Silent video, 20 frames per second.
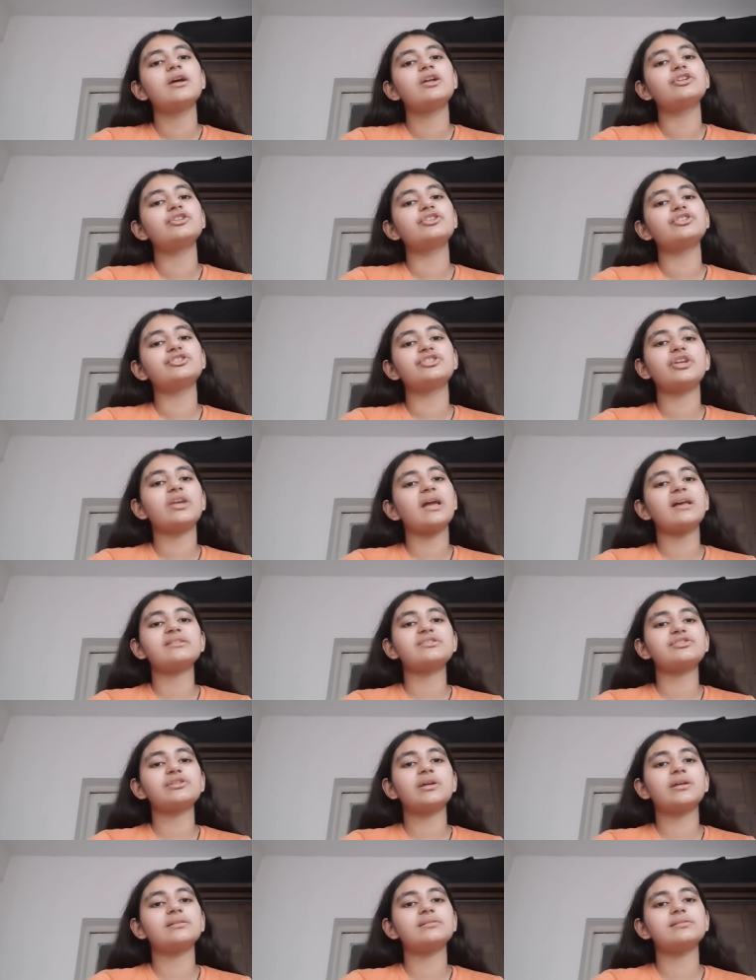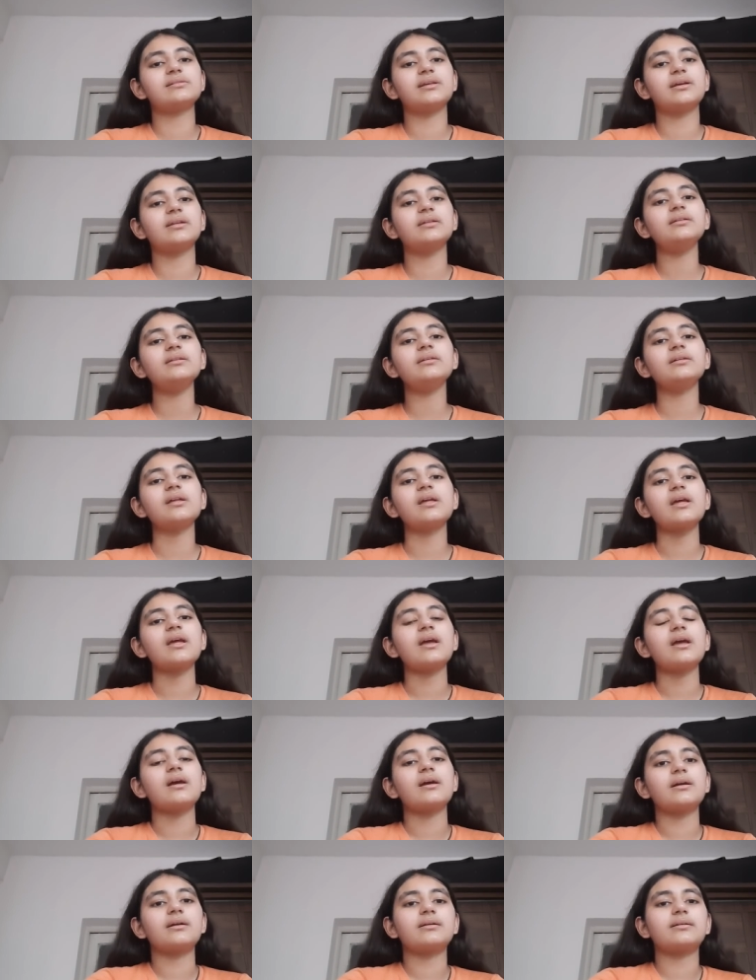she, she has transcended
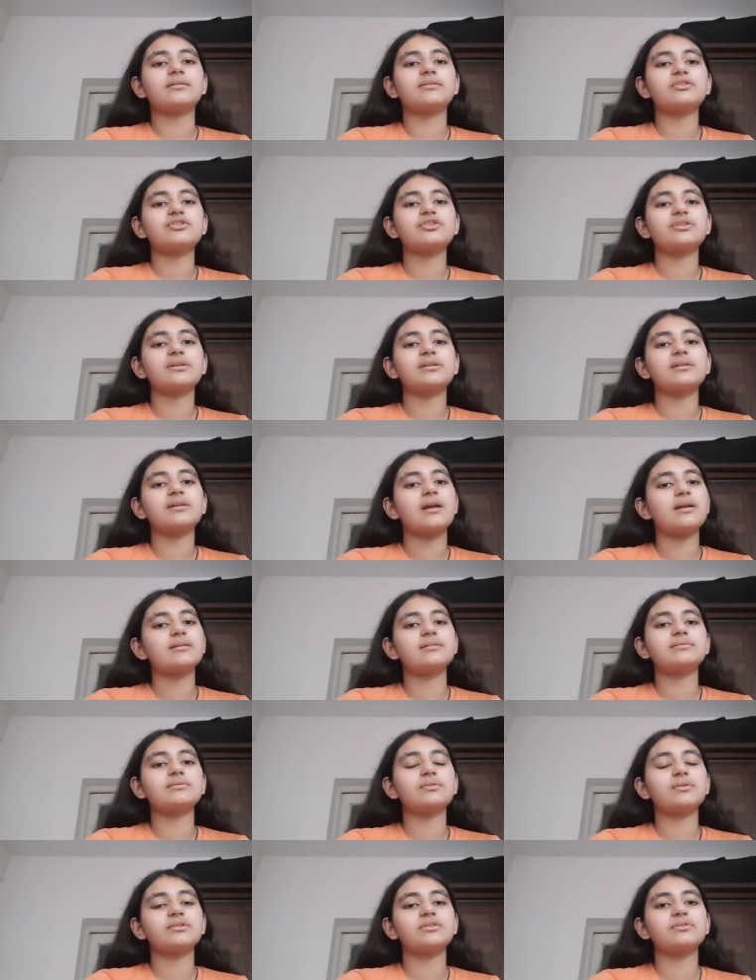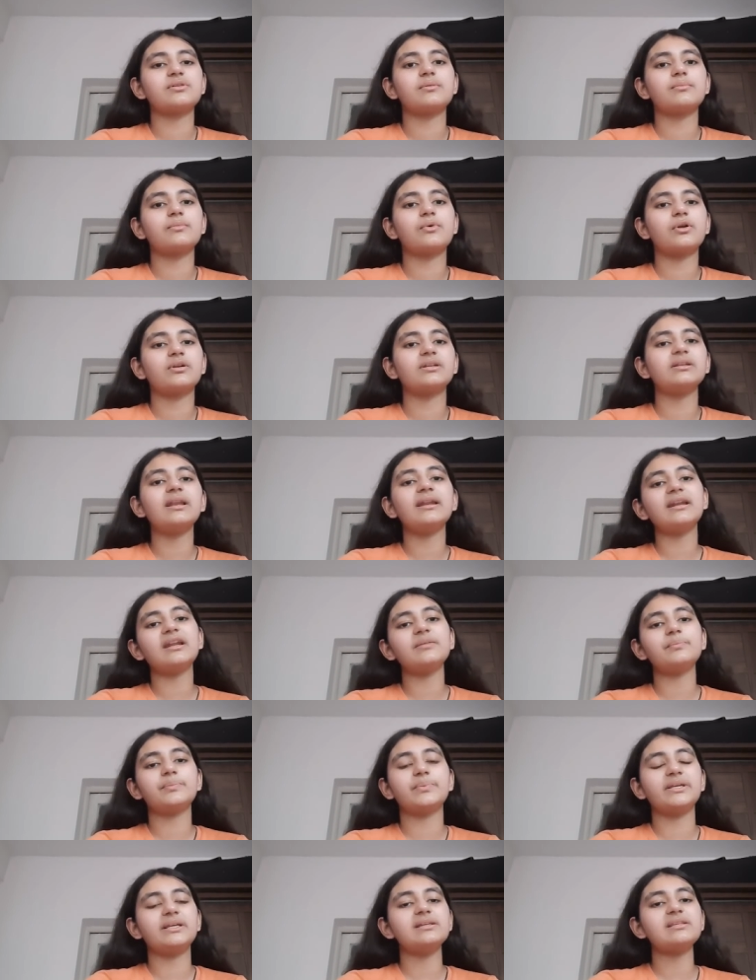and she is also immortal and
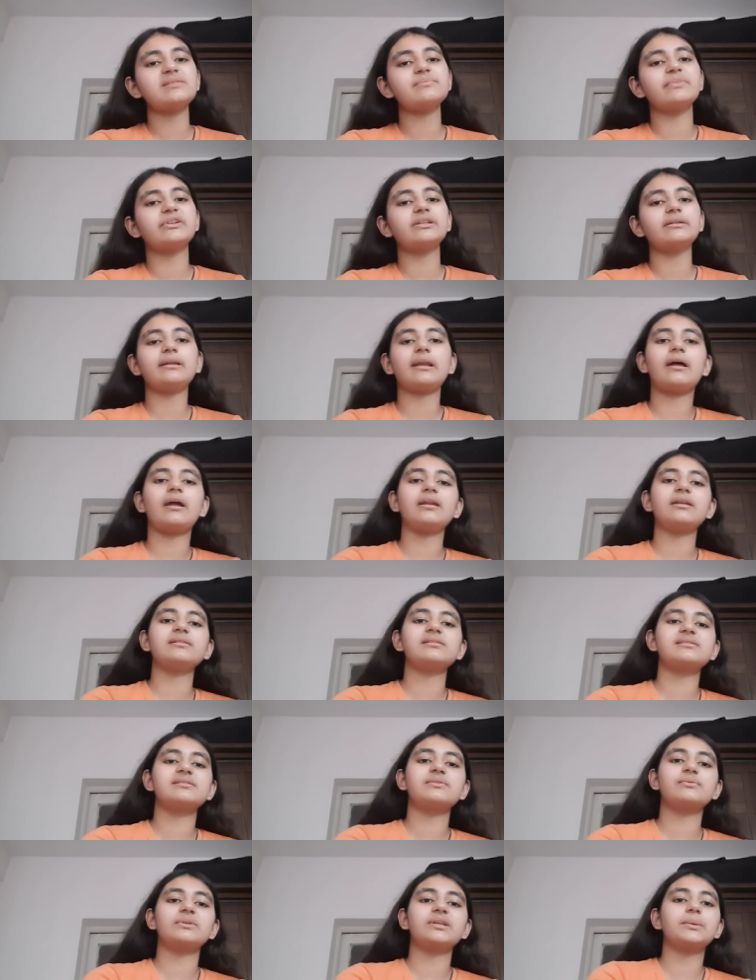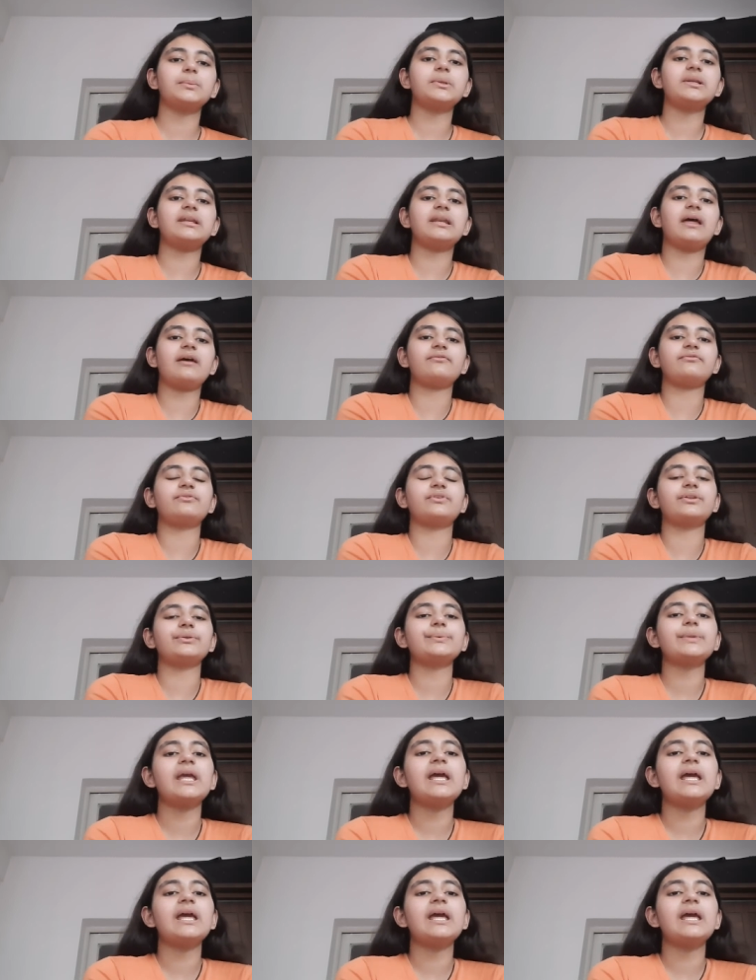at peace but clarke is the only one left